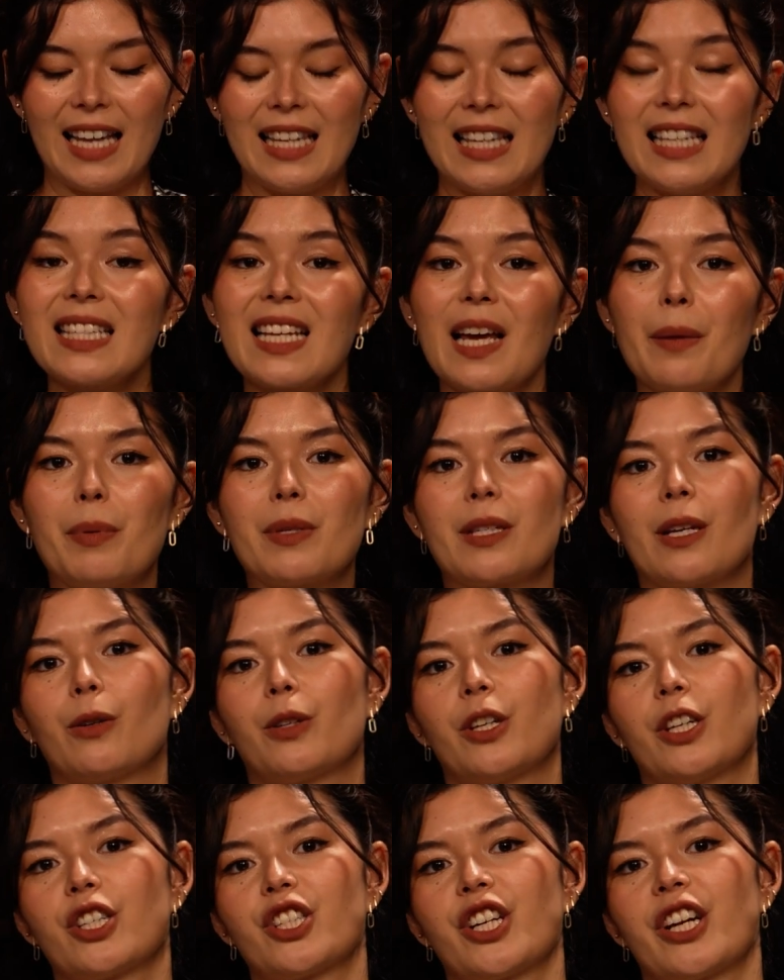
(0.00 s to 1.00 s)
In this episode,
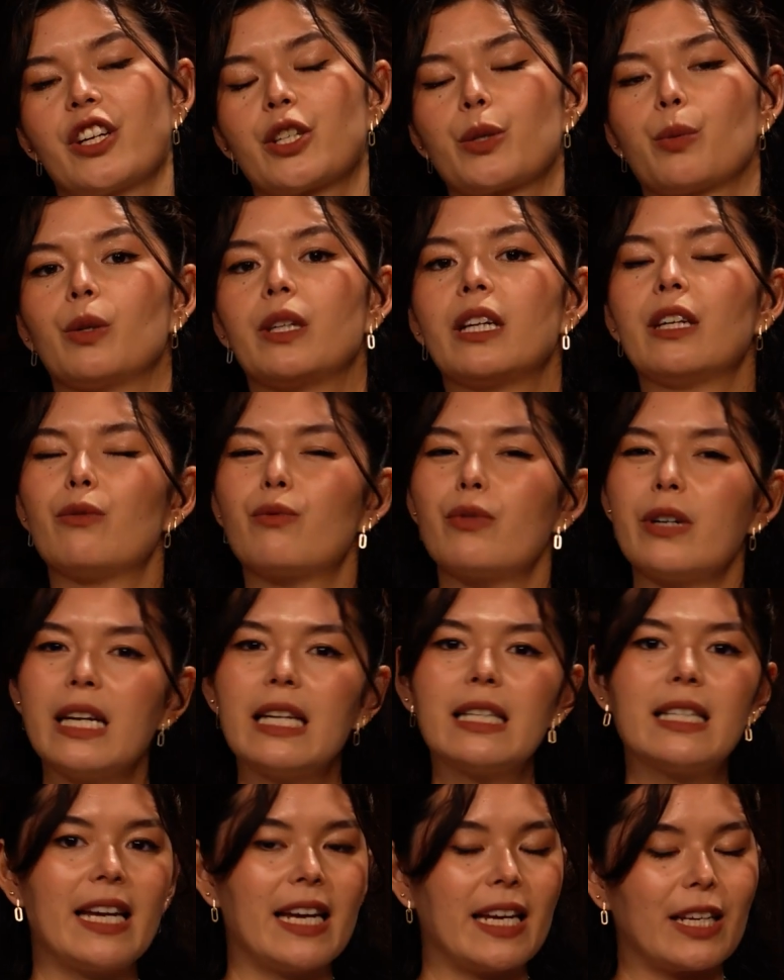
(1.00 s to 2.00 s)
he shares what it really
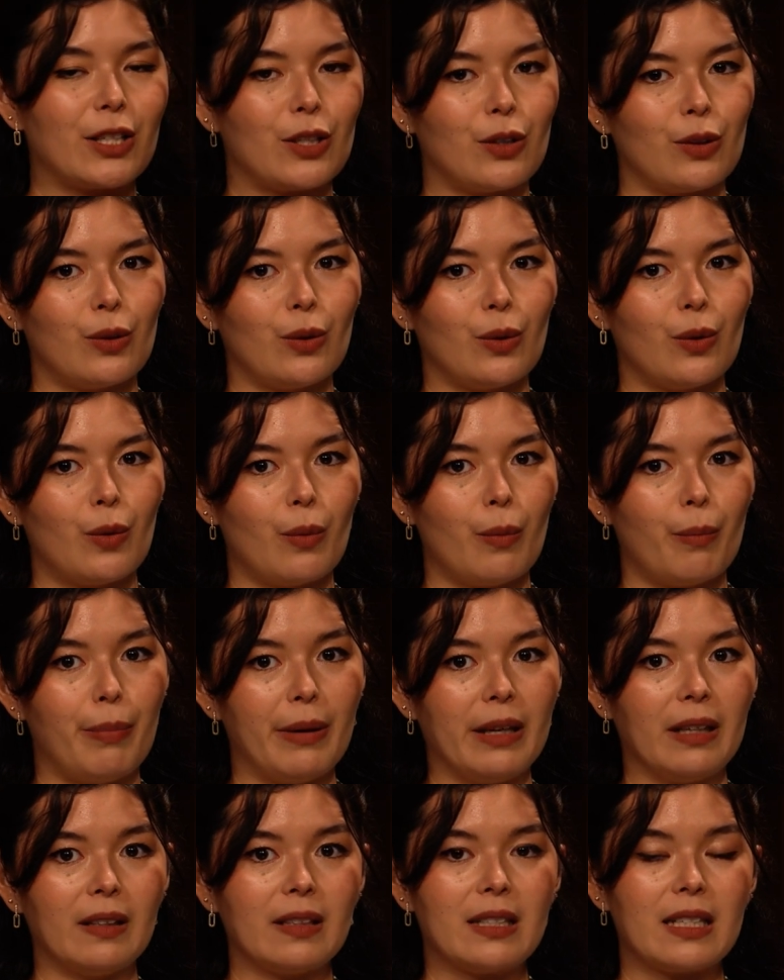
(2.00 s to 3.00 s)
takes to
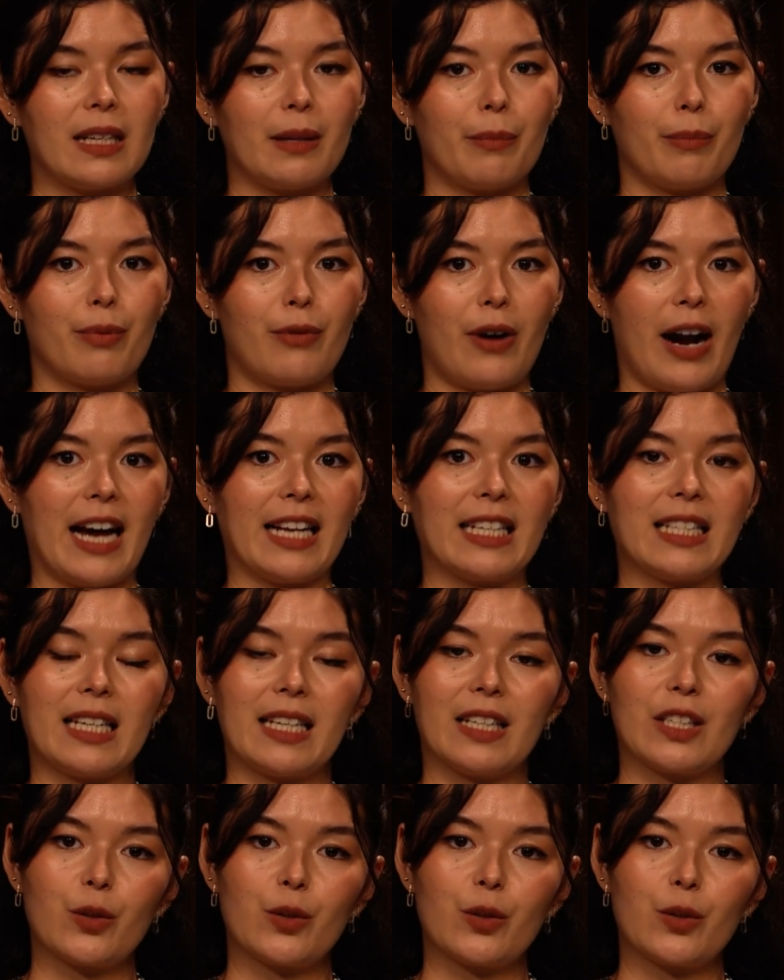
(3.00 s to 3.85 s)
build a brand in